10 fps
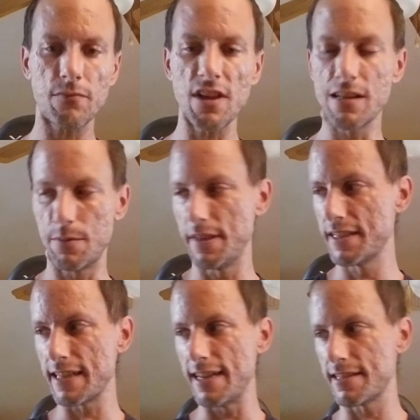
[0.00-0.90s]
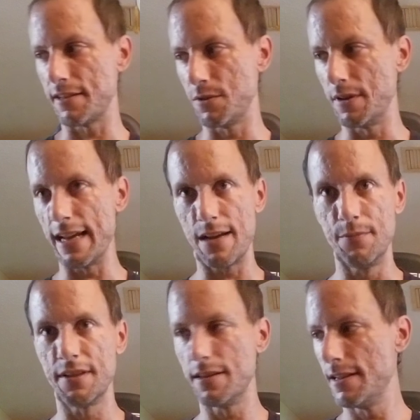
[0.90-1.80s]
Some of these guys that do
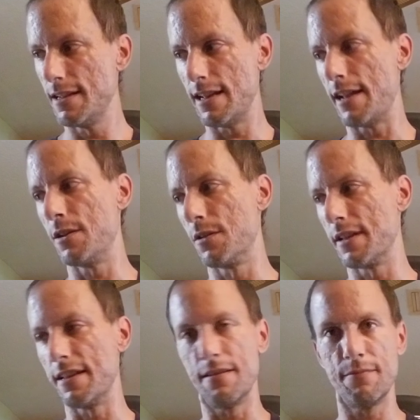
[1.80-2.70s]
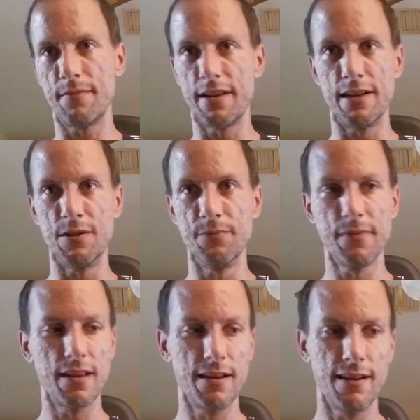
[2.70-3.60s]
dabs, I know that,
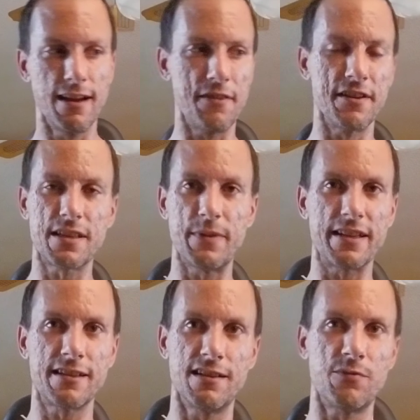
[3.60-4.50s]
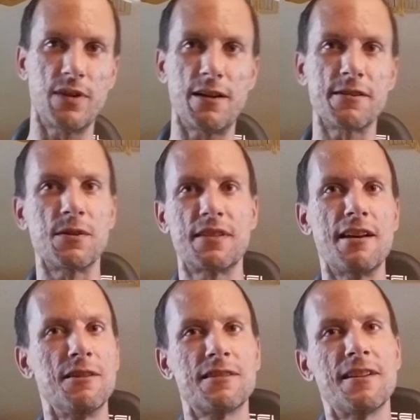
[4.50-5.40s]
I think to myself, wow, don't that
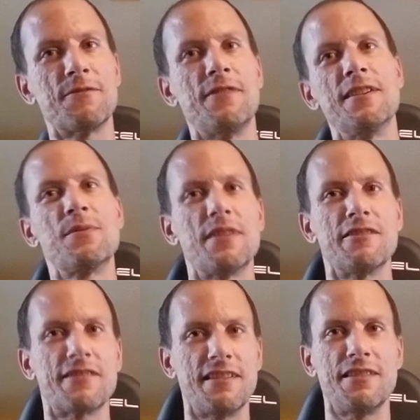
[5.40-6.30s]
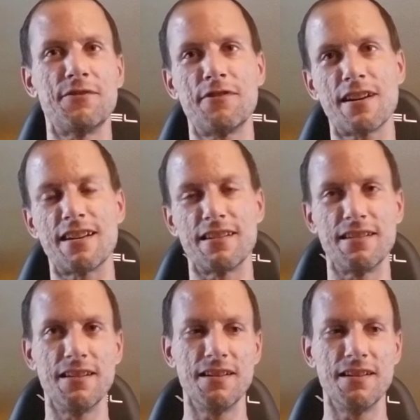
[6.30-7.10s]
look like fun when they're sitting there friggin'